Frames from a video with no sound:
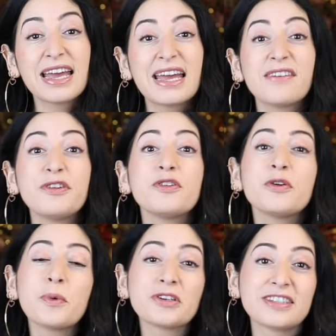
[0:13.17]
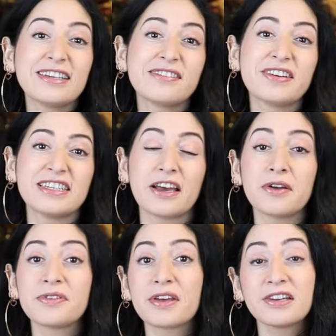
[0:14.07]
If you do watch these
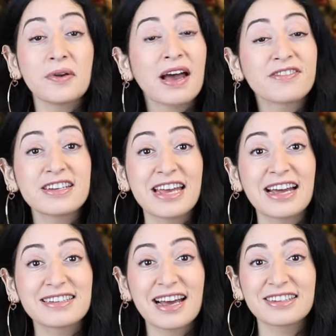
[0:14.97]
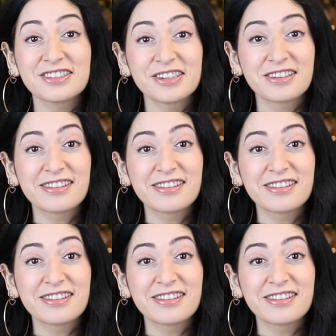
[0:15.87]
videos and you haven't yet had a chance